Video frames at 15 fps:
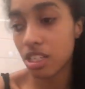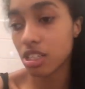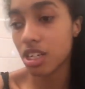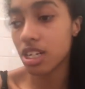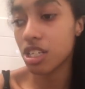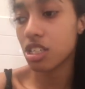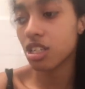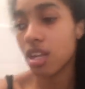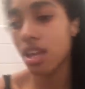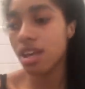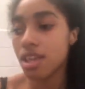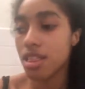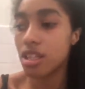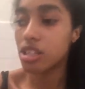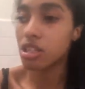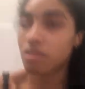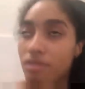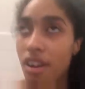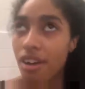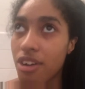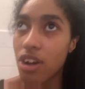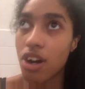This is
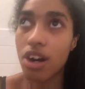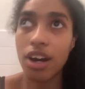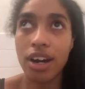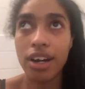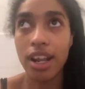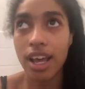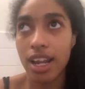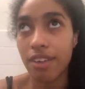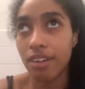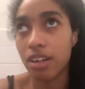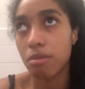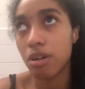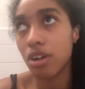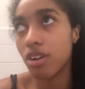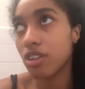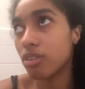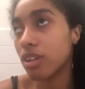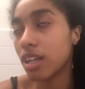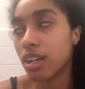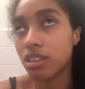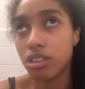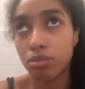very hard and I'm gonna be going through a lot
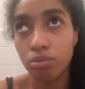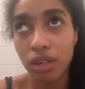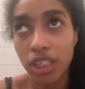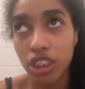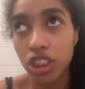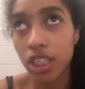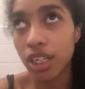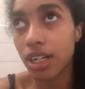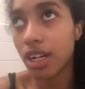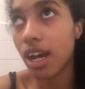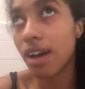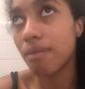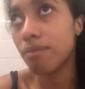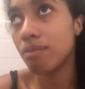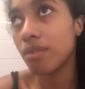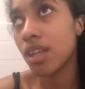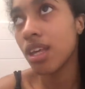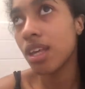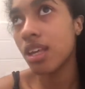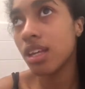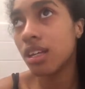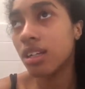of depression.
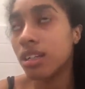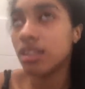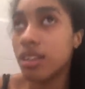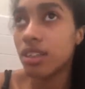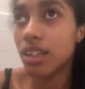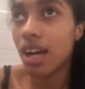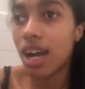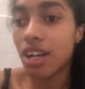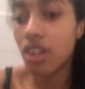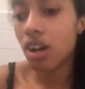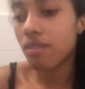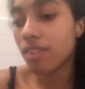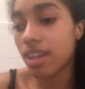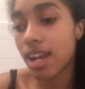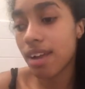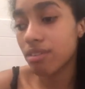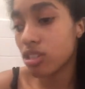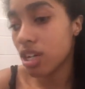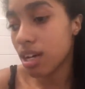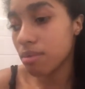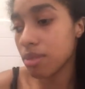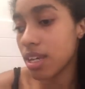I know I'm gonna have
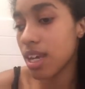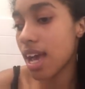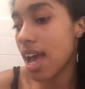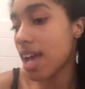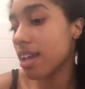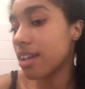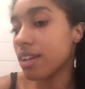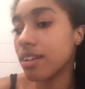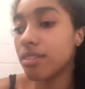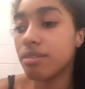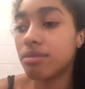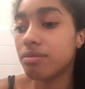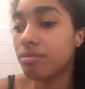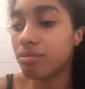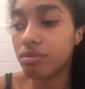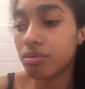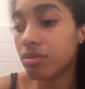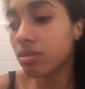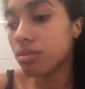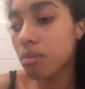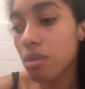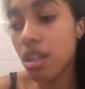Tommy
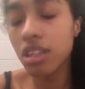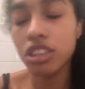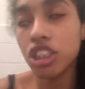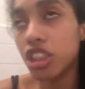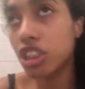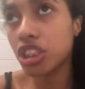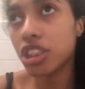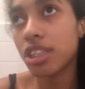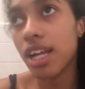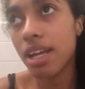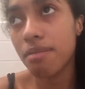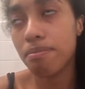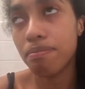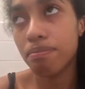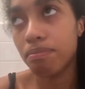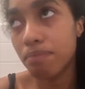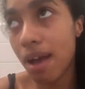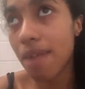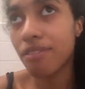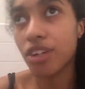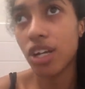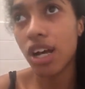and Ginger and
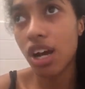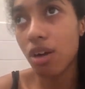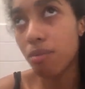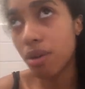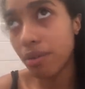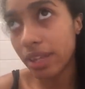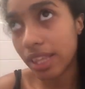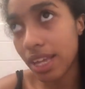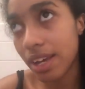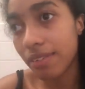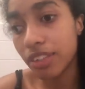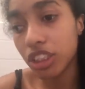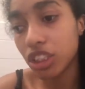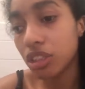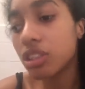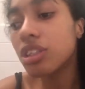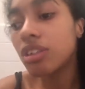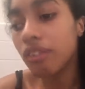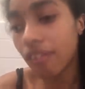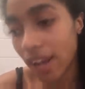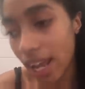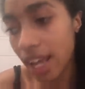Pepper to help me with it, which is
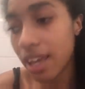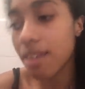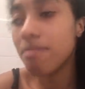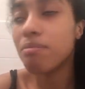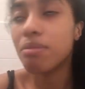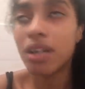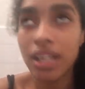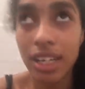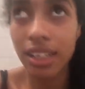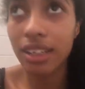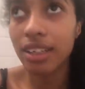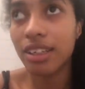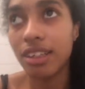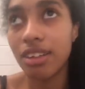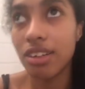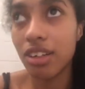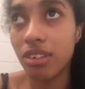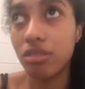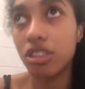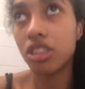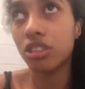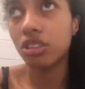great. But you know,
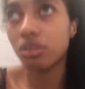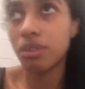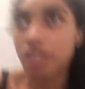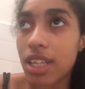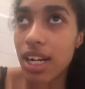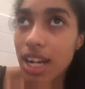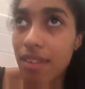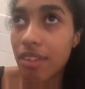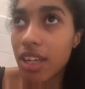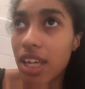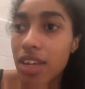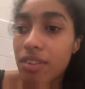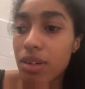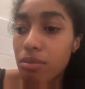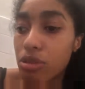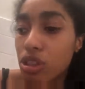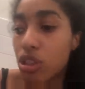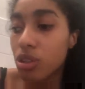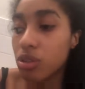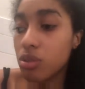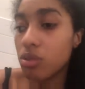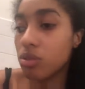just knowing that I have to give up
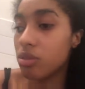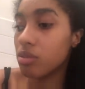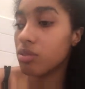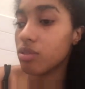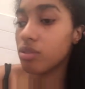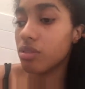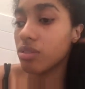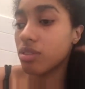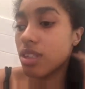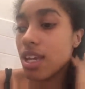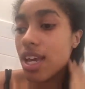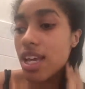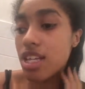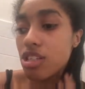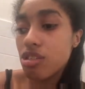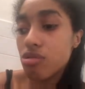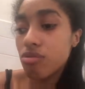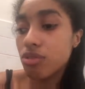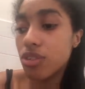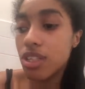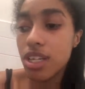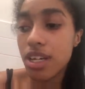2, it's
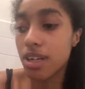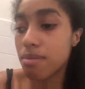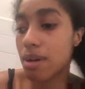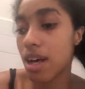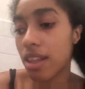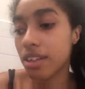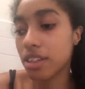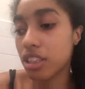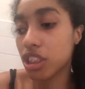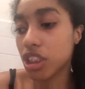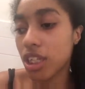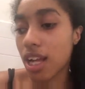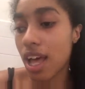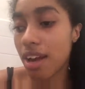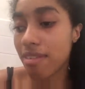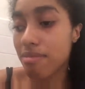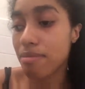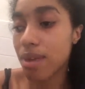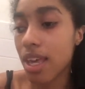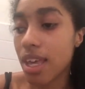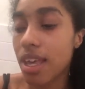really gonna bother the shit out of me.